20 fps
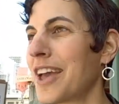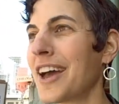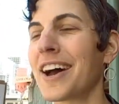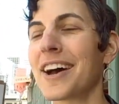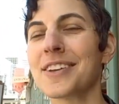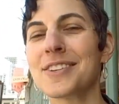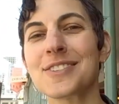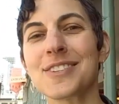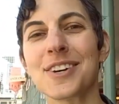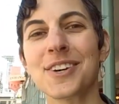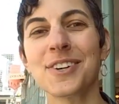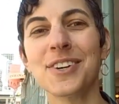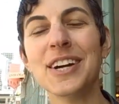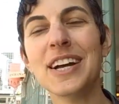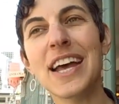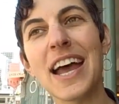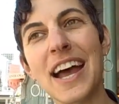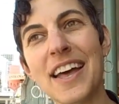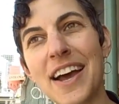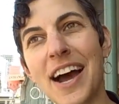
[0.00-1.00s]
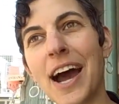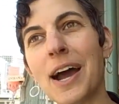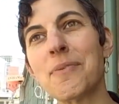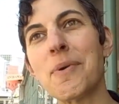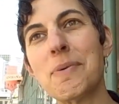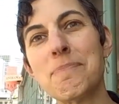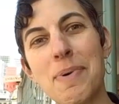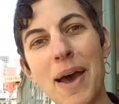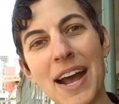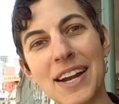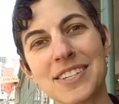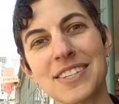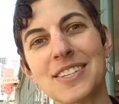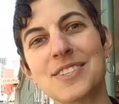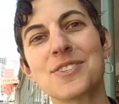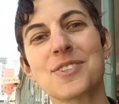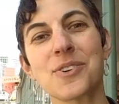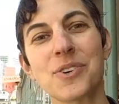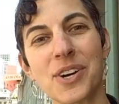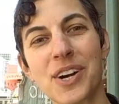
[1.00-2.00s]
Oh yeah, so I went back to the
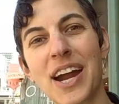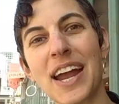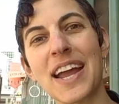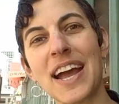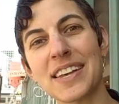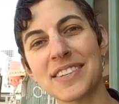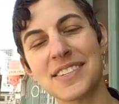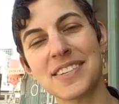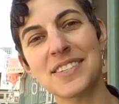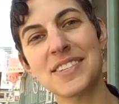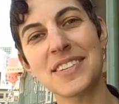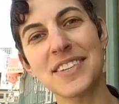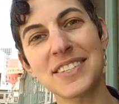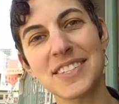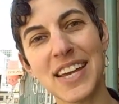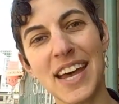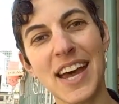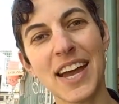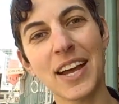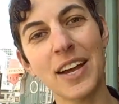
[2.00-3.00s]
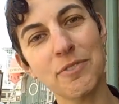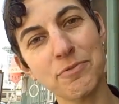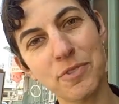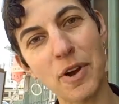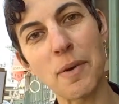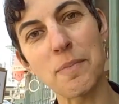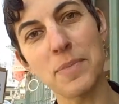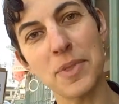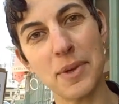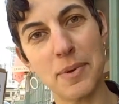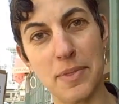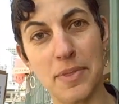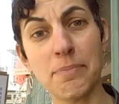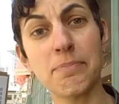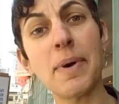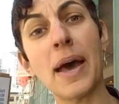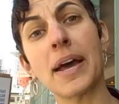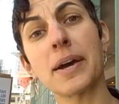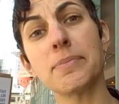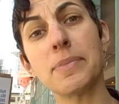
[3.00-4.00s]
store, I asked to see the tag from the
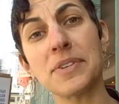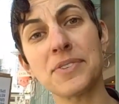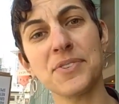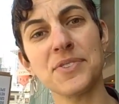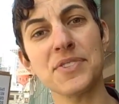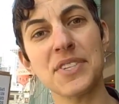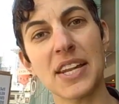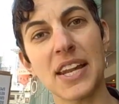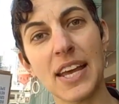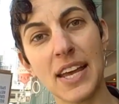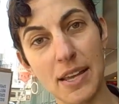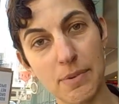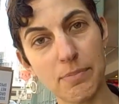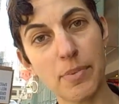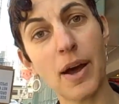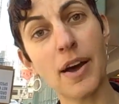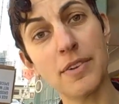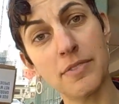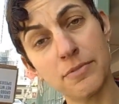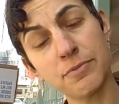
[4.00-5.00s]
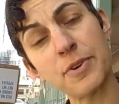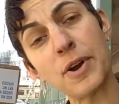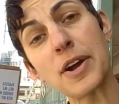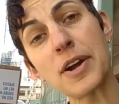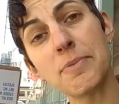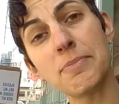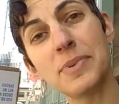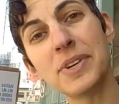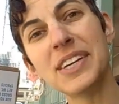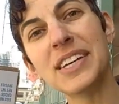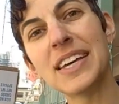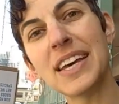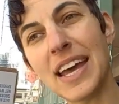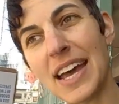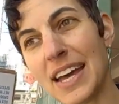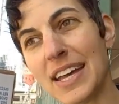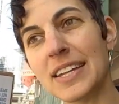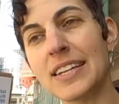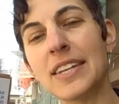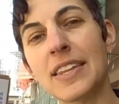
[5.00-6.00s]
bag of mussels that I had bought from,
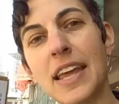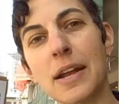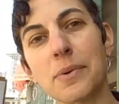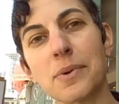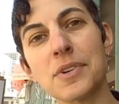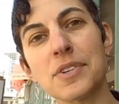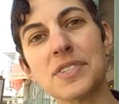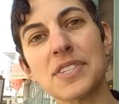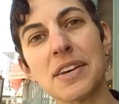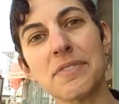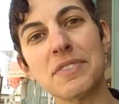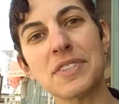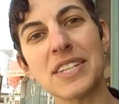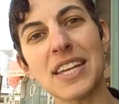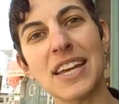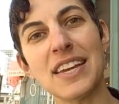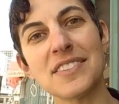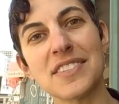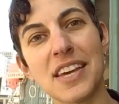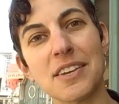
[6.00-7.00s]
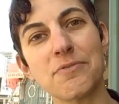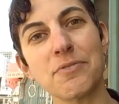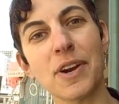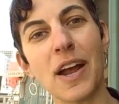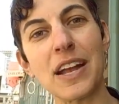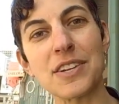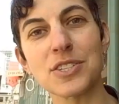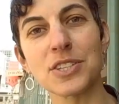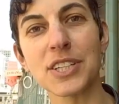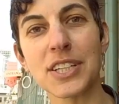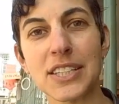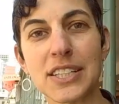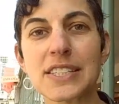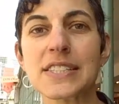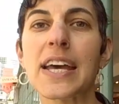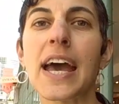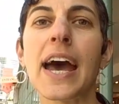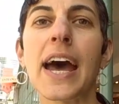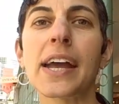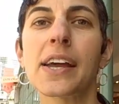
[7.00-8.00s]
and they were 7 days. I'd forgot to look at the
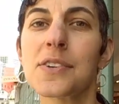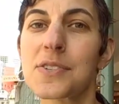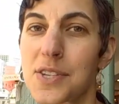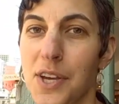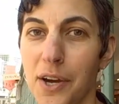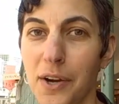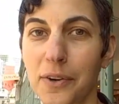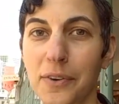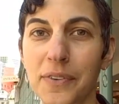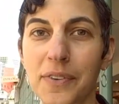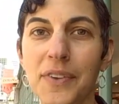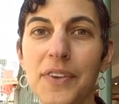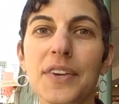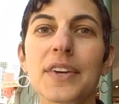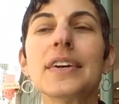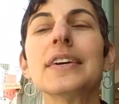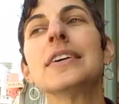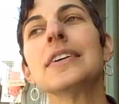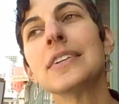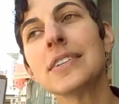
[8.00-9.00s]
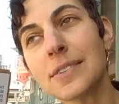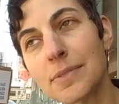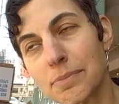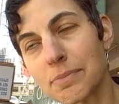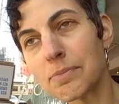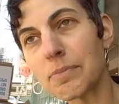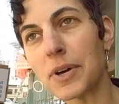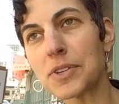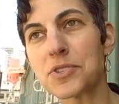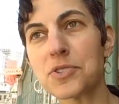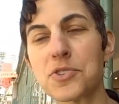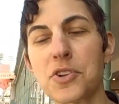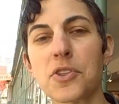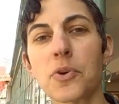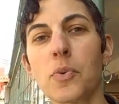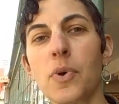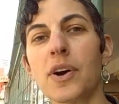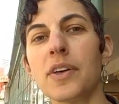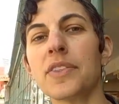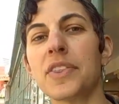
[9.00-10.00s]
tag. So mussels are
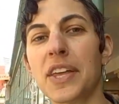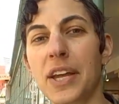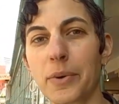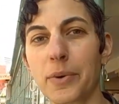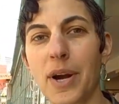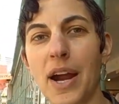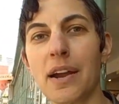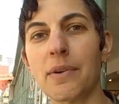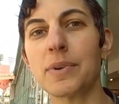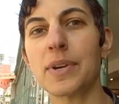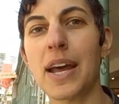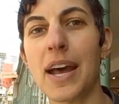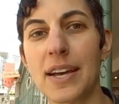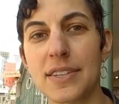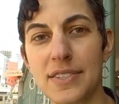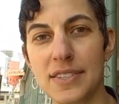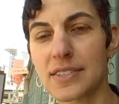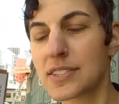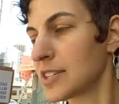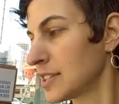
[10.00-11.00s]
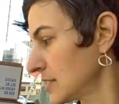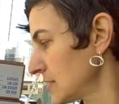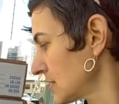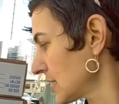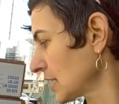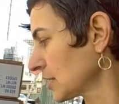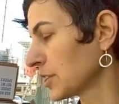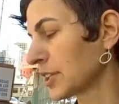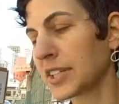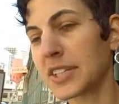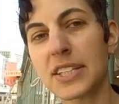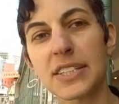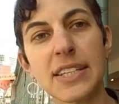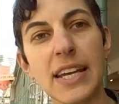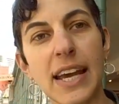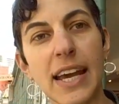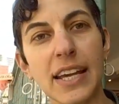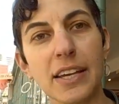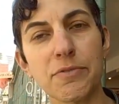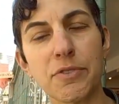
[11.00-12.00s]
the one thing where I would ask to take a look at the
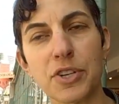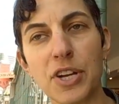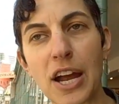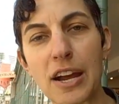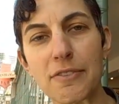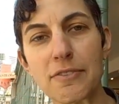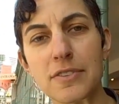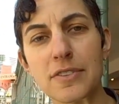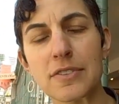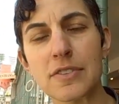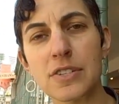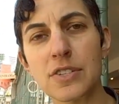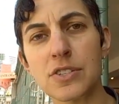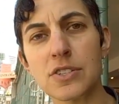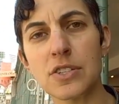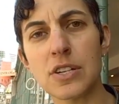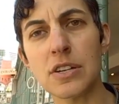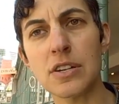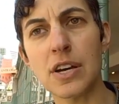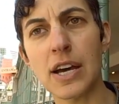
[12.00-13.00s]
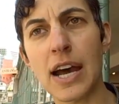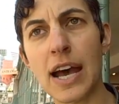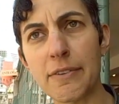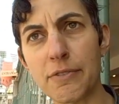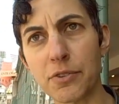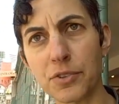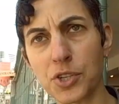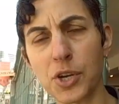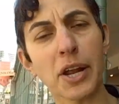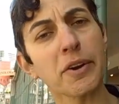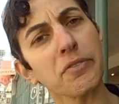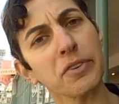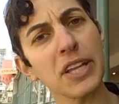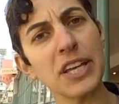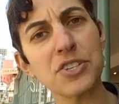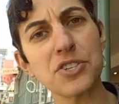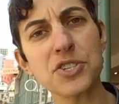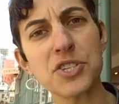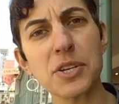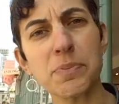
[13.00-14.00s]
tag if you're not don't have a
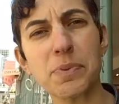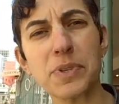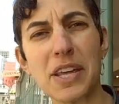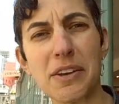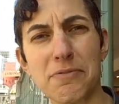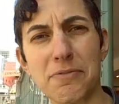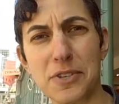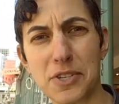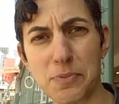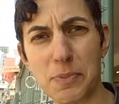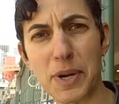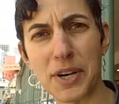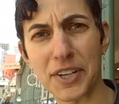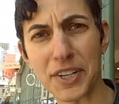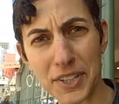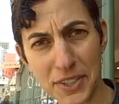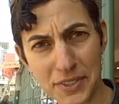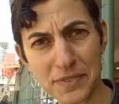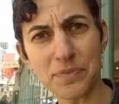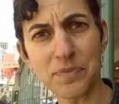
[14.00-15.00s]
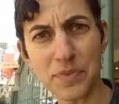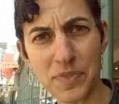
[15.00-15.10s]
relationship with that fishmonger,